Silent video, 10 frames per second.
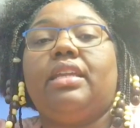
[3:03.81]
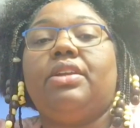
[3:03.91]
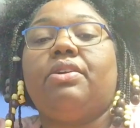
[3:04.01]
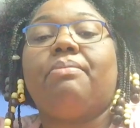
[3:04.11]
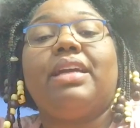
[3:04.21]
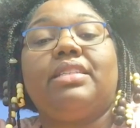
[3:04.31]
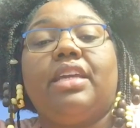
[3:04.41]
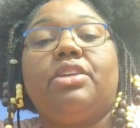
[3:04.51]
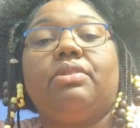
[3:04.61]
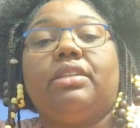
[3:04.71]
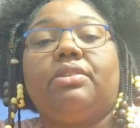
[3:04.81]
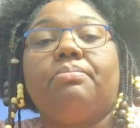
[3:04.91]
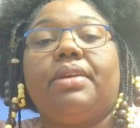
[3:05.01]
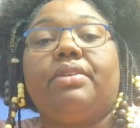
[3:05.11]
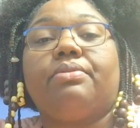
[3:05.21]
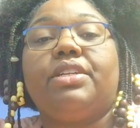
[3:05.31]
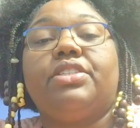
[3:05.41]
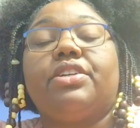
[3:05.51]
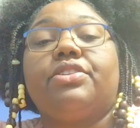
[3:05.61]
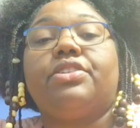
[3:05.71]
it might take you a little bit of research